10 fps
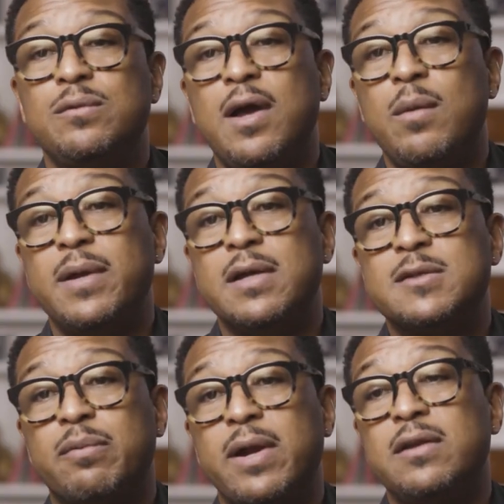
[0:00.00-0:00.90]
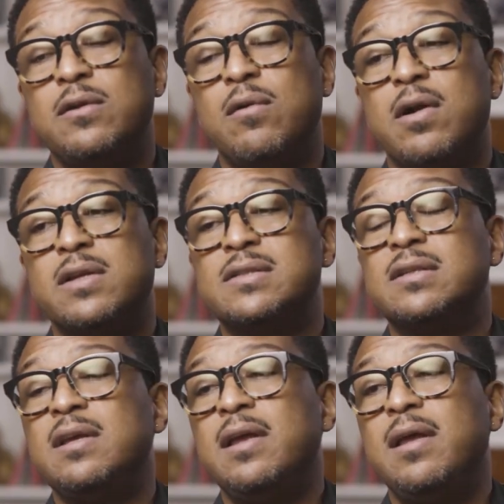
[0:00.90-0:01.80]
helping us break new artists
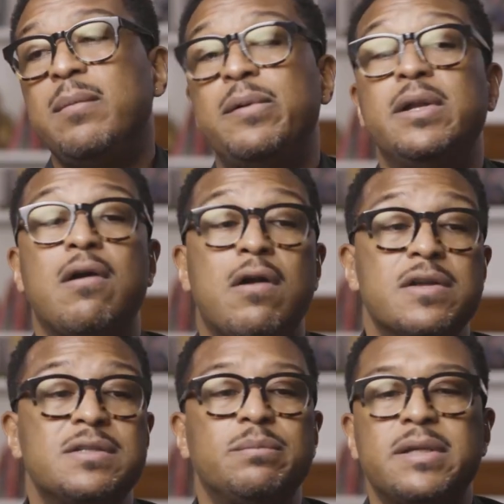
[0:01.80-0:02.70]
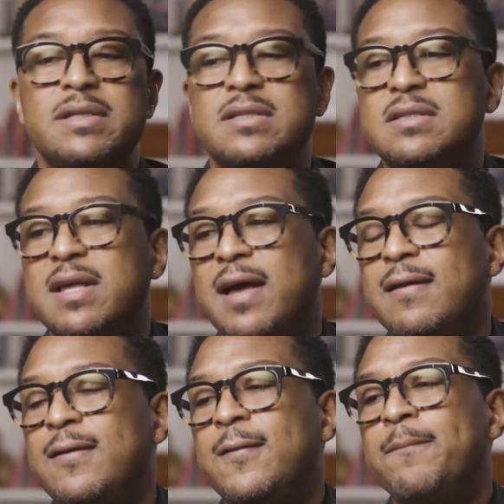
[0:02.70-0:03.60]
and putting artists in places
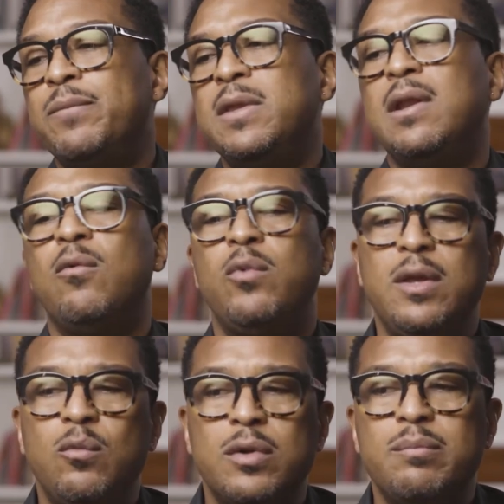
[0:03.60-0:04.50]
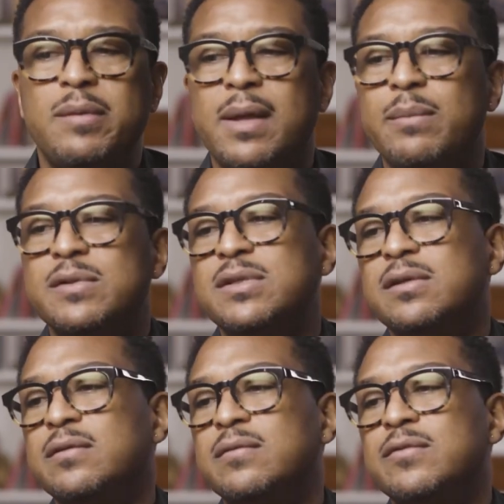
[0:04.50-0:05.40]
that we wouldn't be able
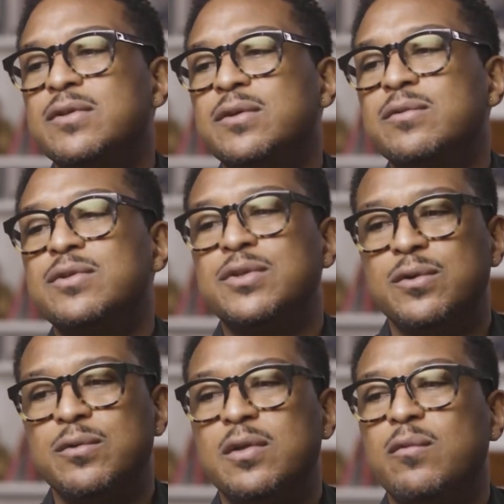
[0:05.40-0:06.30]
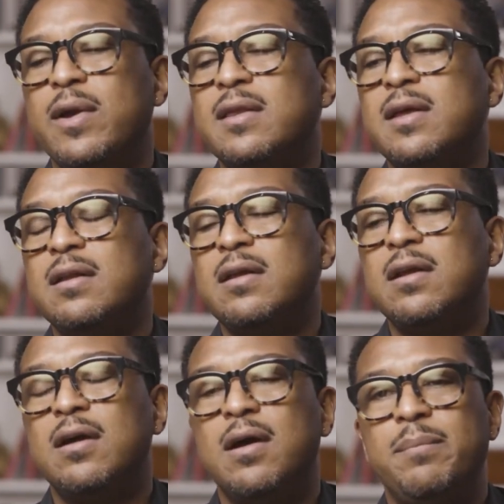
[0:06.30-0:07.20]
to in the way that
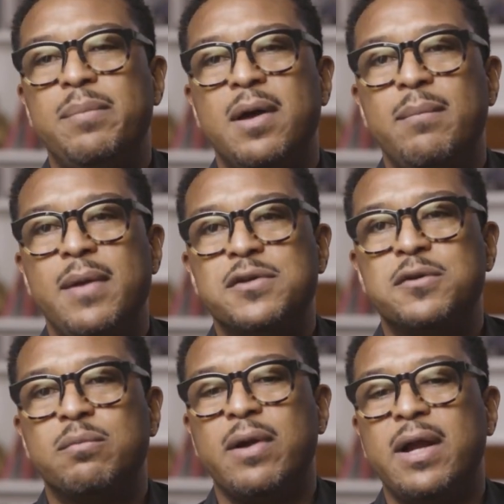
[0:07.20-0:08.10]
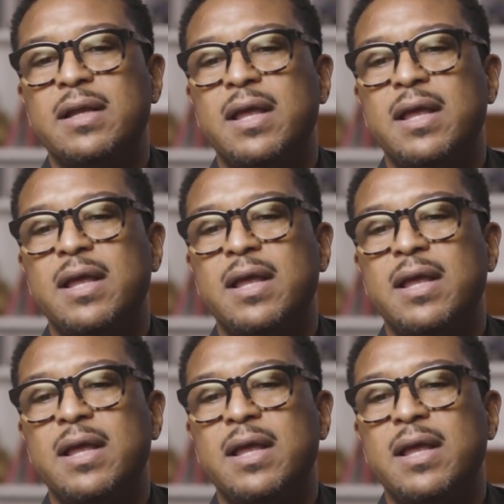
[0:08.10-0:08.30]
a major brand